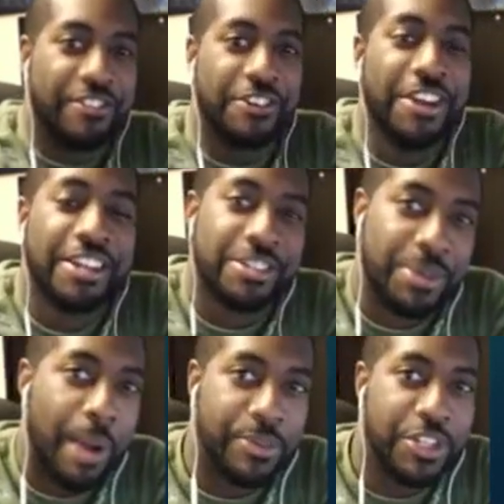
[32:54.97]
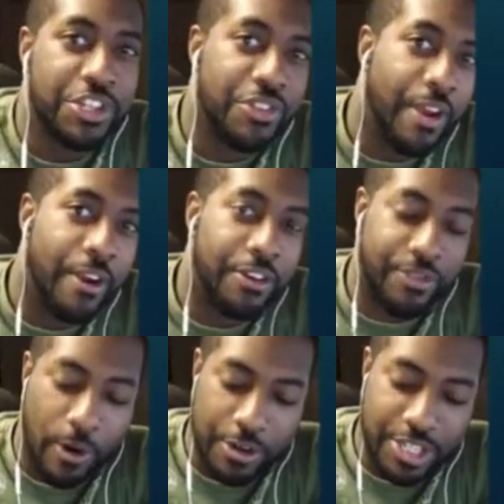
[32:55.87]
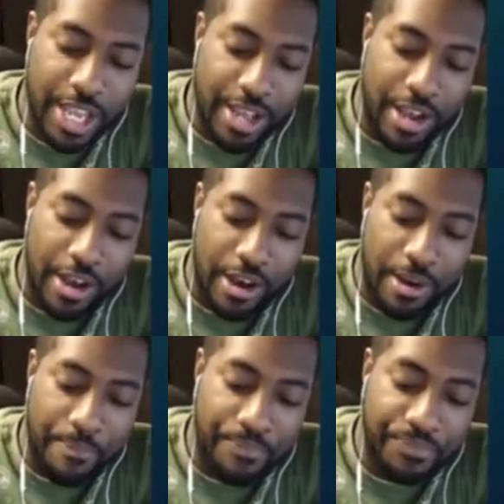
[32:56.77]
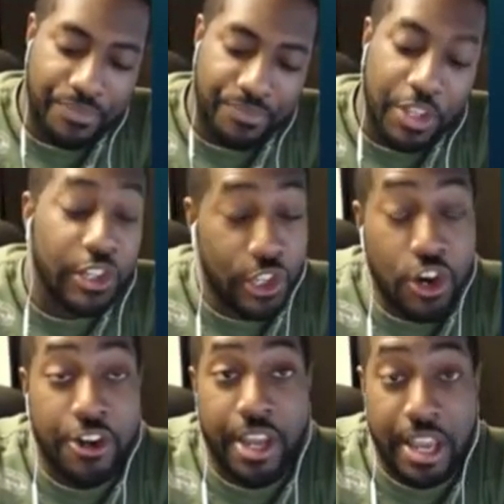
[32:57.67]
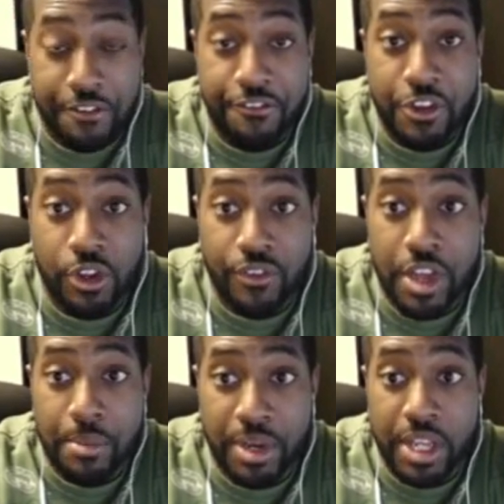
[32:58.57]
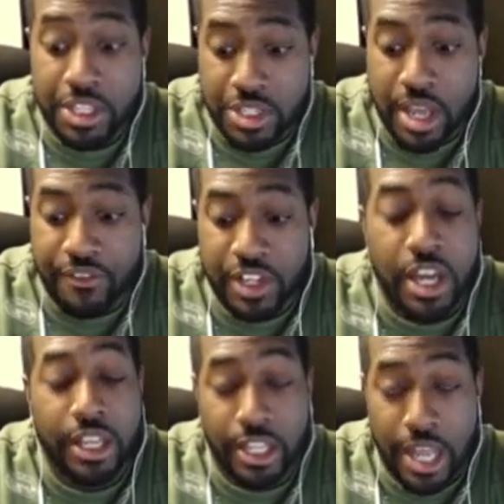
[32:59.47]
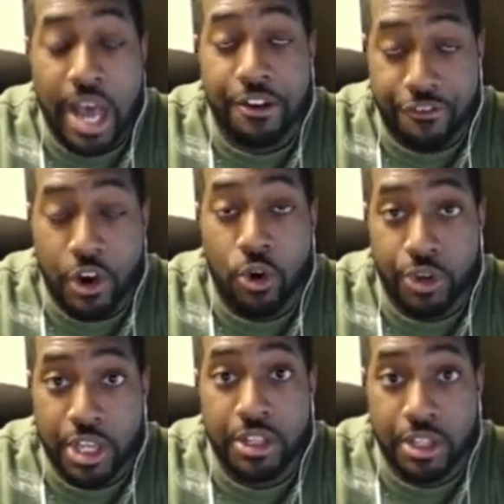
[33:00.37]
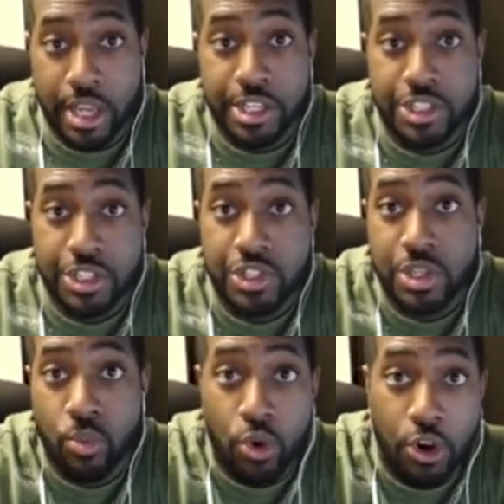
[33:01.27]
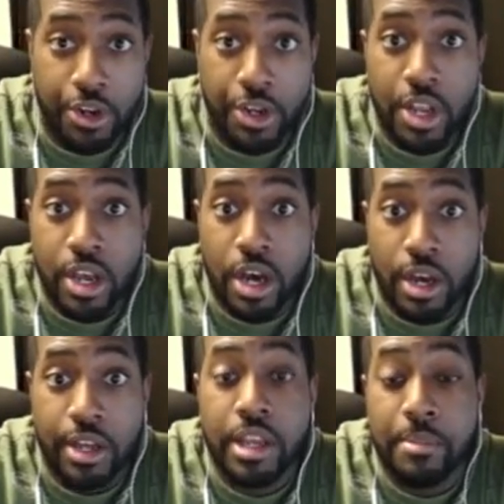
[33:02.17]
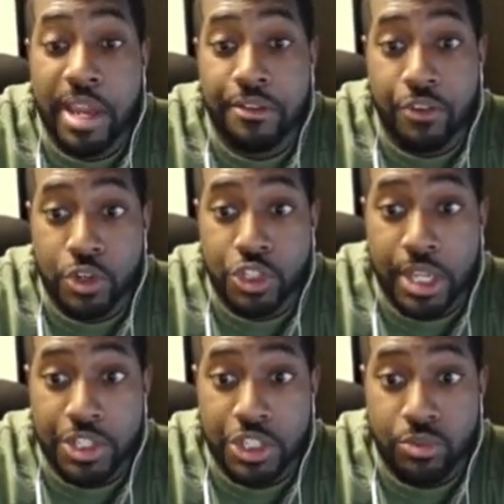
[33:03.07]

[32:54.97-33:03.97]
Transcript: give you some competition there as far as the look and feel of it. But it's definitely a lot of phone in the HTC One M8 version that